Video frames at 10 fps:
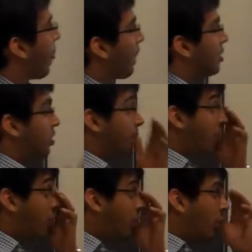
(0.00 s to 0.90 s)
So
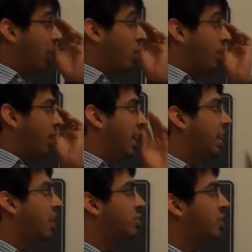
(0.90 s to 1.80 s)
before going into the
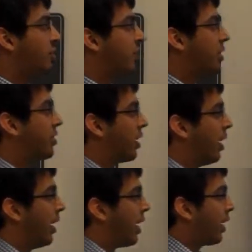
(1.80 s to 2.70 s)
details of this
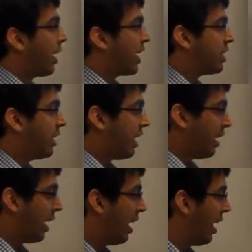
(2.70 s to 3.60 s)
error correction
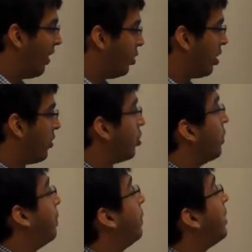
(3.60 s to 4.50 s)
technique, I'll have to give you a
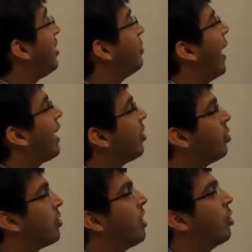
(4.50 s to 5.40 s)
brief background
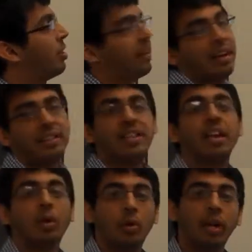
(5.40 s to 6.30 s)
of how the TRELLIS
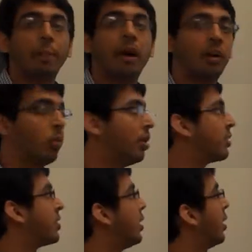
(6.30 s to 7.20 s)
encoding part
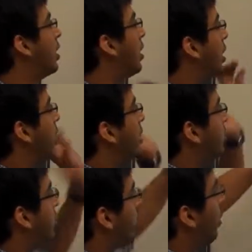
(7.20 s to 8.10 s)
works.
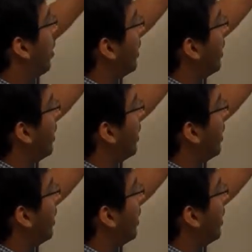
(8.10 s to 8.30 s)
So